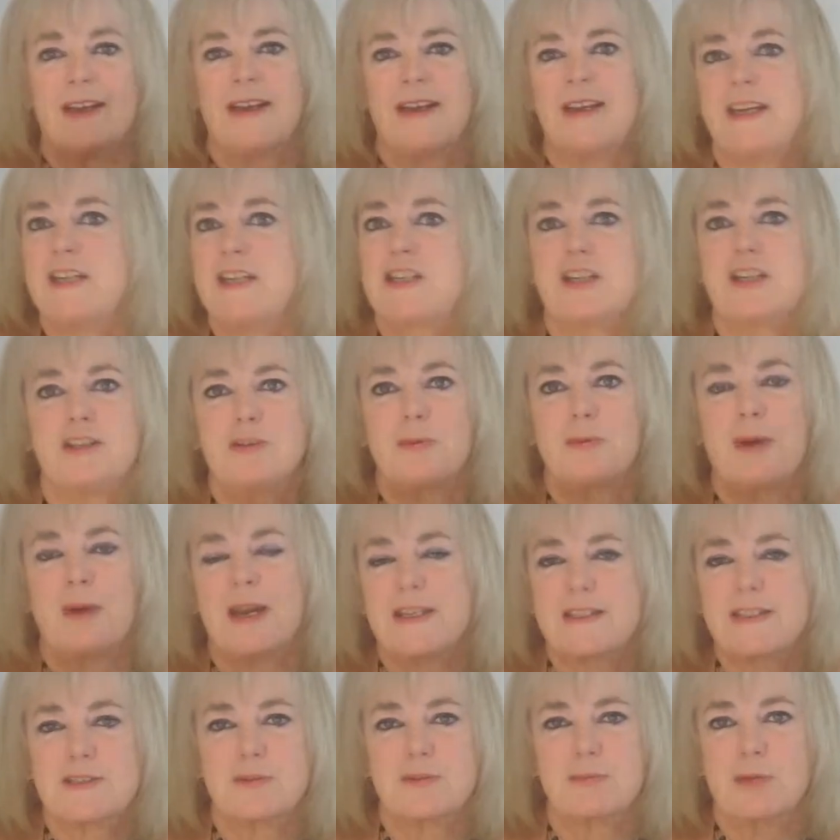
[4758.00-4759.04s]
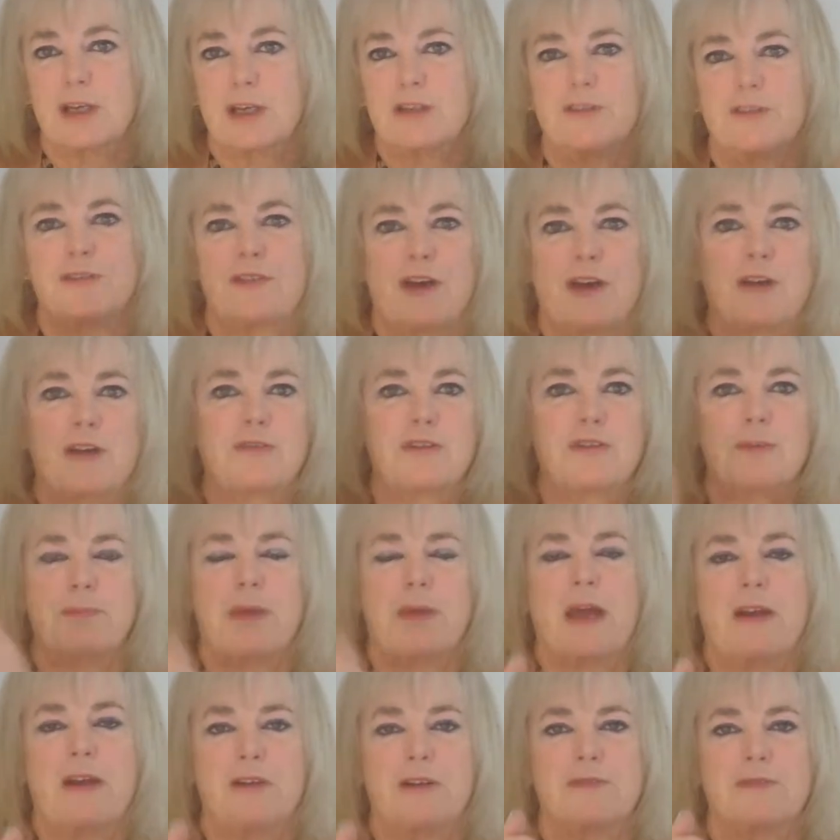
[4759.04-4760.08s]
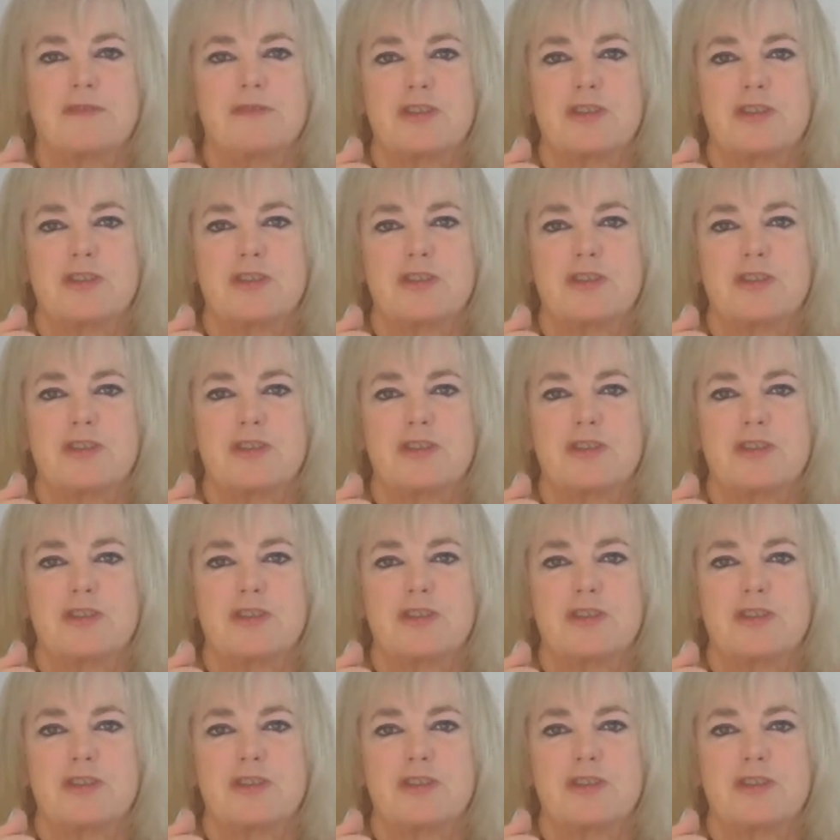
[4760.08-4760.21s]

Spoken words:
hidden away somewhere, you found a pair of